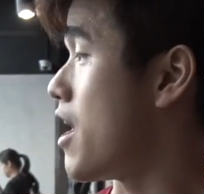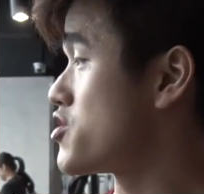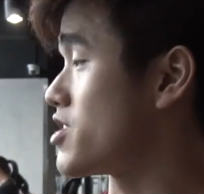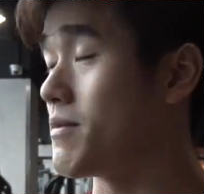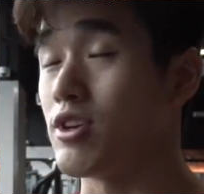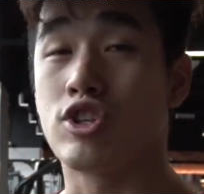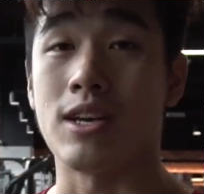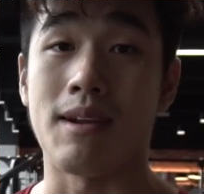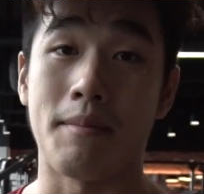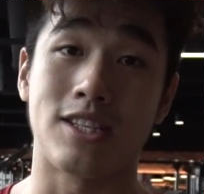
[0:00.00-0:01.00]
I'm jumping to
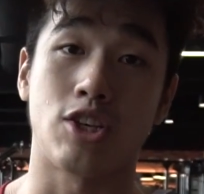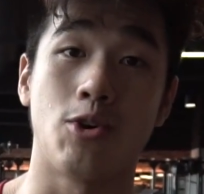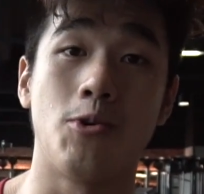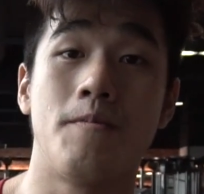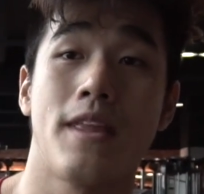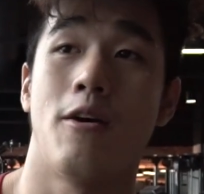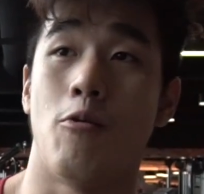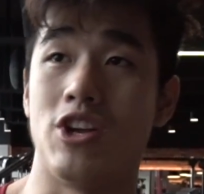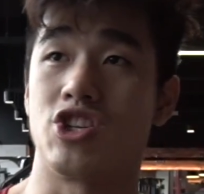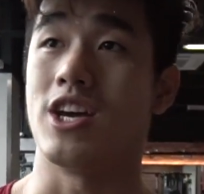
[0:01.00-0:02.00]
tip number 2, which